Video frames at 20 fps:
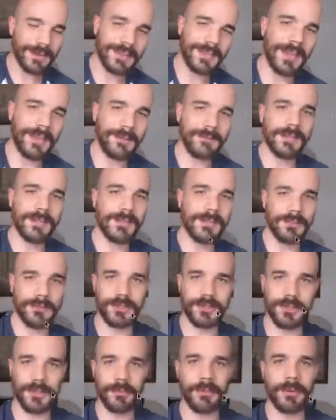I came to
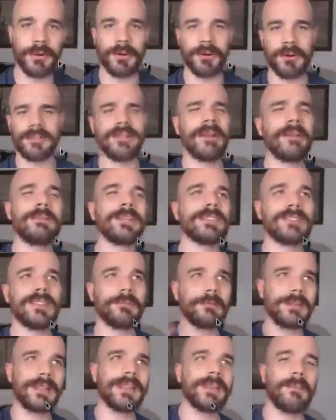YouTube, or I mean, it's
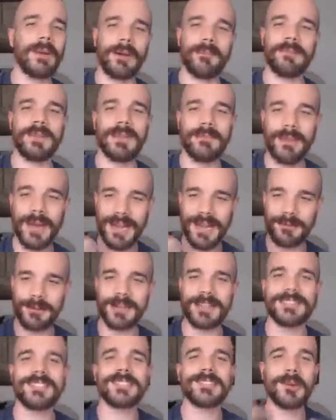not really about me. Back when
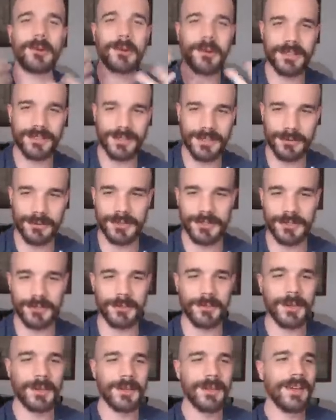I started
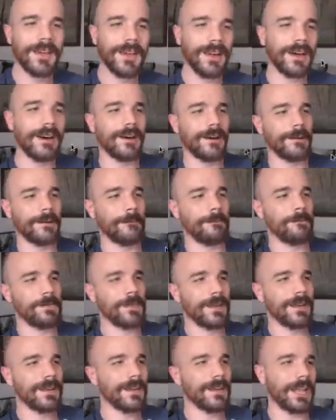YouTube,
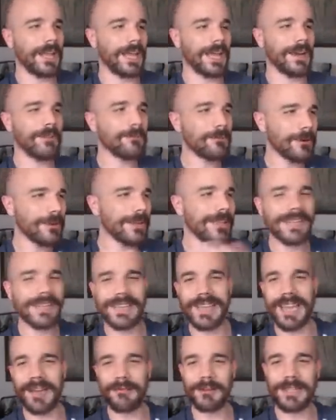every
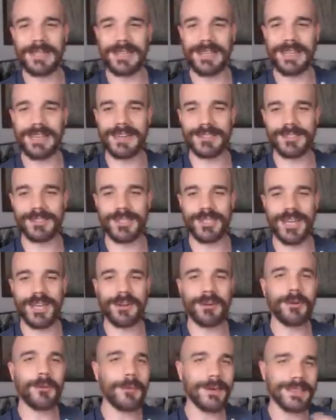Linux
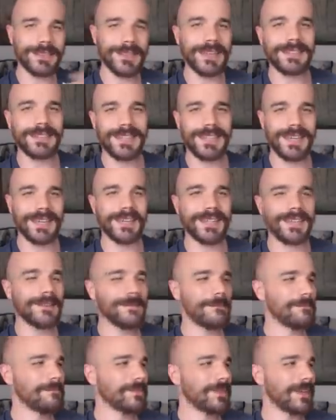channel, what they did
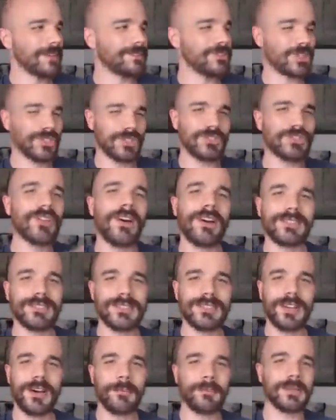just
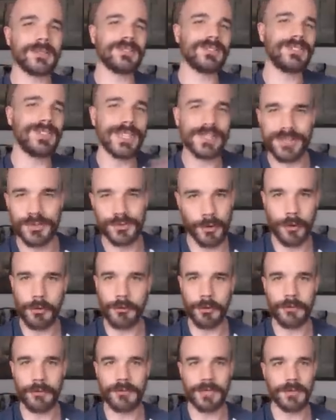nonstop is distro
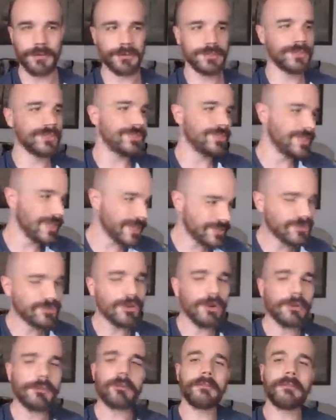reviews,
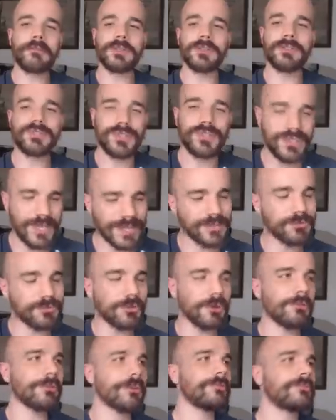distro reviews,
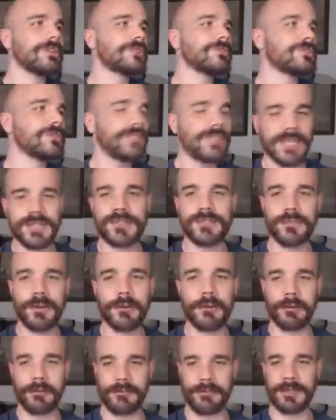distro reviews,
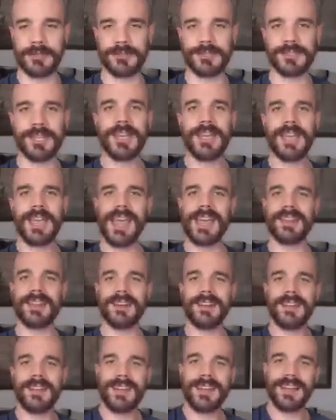distro reviews.
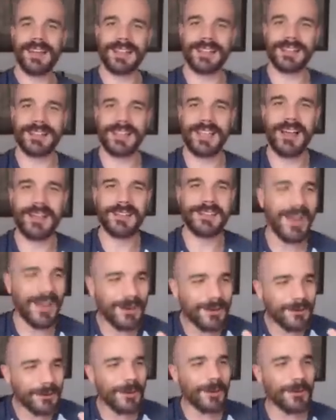And like, I
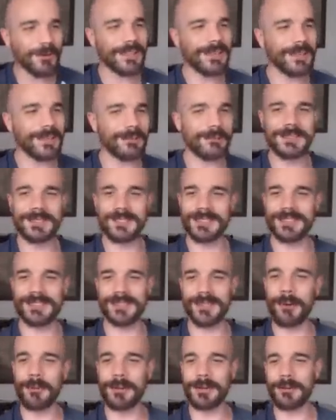don't know, like it was just
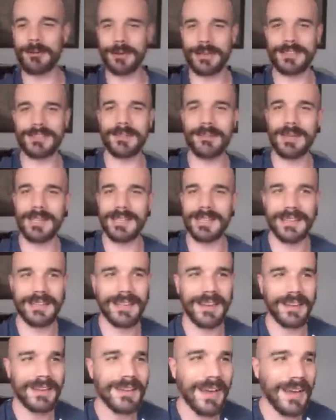so annoying to me. Like
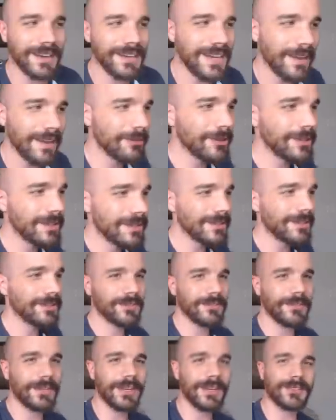I never did those
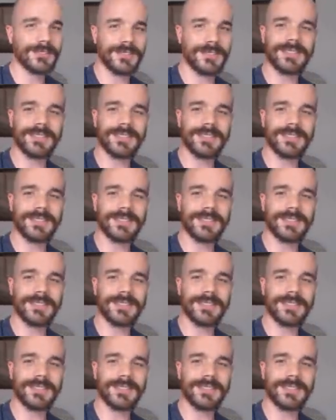videos.